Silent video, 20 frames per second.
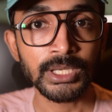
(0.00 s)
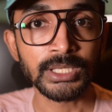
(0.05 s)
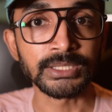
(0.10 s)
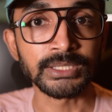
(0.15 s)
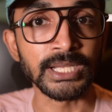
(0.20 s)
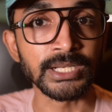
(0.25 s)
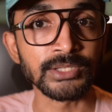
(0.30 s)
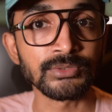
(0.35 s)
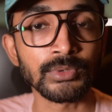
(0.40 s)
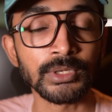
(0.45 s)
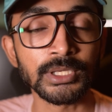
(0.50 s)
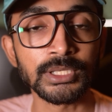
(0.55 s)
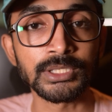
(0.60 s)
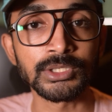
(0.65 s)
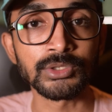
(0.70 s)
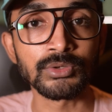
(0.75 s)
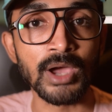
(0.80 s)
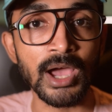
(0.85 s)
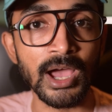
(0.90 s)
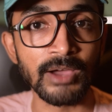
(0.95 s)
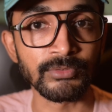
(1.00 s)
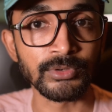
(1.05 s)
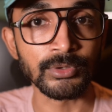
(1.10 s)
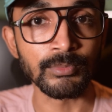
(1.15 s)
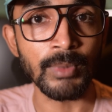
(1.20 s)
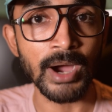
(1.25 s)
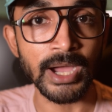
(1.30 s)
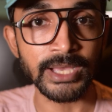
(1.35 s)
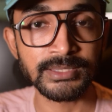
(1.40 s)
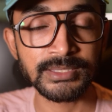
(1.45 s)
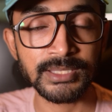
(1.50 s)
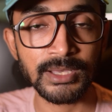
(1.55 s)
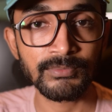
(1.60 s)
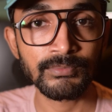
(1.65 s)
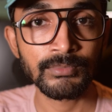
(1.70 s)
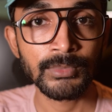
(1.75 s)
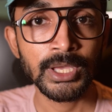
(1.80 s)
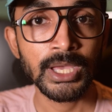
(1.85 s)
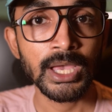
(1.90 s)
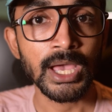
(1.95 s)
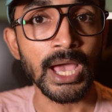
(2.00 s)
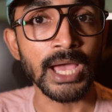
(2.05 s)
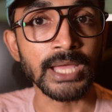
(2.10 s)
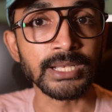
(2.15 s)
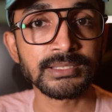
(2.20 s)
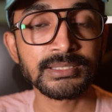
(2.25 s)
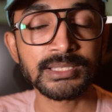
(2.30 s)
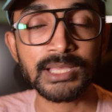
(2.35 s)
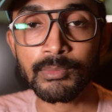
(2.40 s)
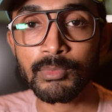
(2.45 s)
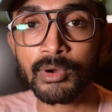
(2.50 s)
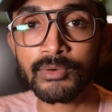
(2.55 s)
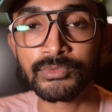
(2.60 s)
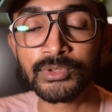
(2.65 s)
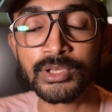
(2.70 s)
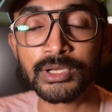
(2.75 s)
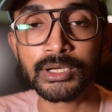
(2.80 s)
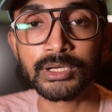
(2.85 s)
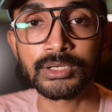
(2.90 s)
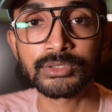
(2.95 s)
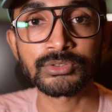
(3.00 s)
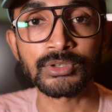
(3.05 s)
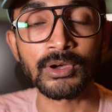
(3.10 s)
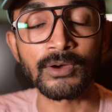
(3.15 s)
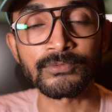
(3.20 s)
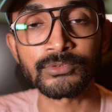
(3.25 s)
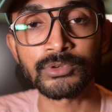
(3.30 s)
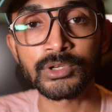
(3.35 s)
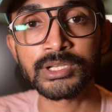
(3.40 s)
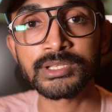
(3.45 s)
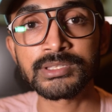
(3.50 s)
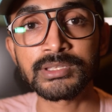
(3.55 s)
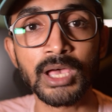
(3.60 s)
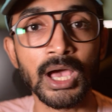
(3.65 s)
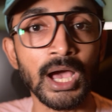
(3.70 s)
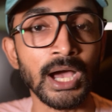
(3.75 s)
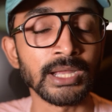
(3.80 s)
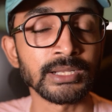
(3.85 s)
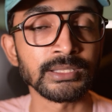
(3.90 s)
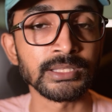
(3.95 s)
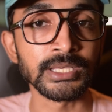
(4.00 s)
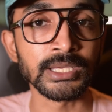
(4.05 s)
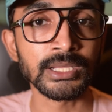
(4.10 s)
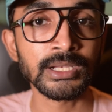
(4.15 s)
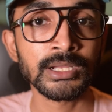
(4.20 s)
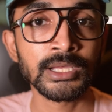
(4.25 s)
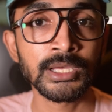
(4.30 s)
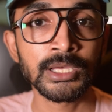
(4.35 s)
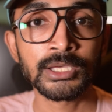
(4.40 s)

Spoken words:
That is why you have to buy some, and some of the softwares are there